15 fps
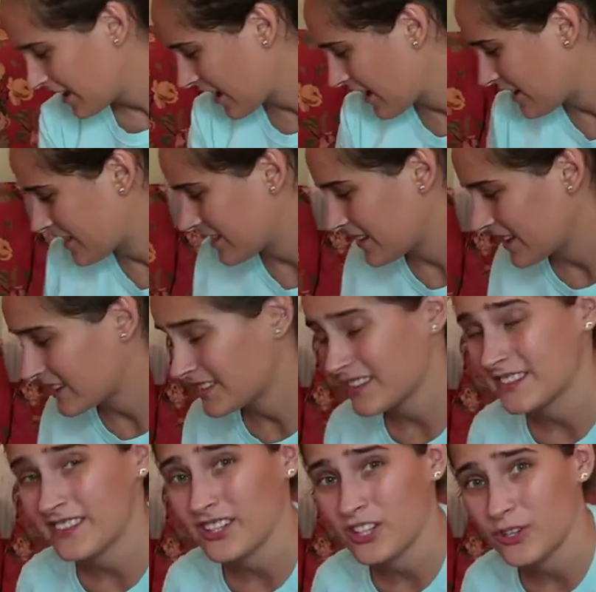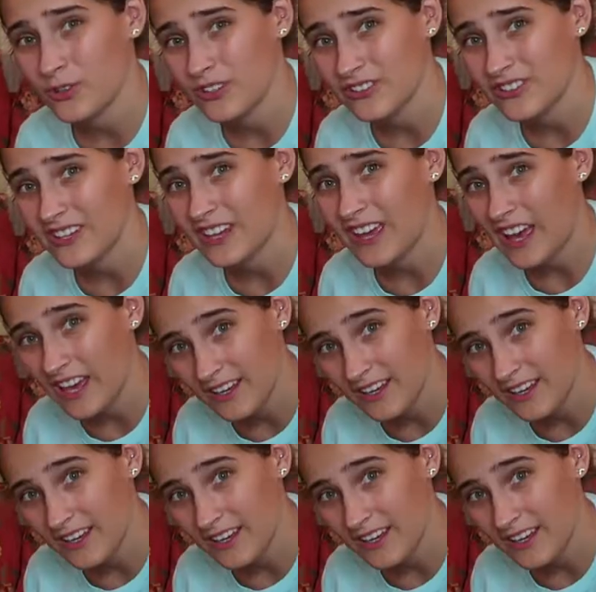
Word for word: And this is the cutest thing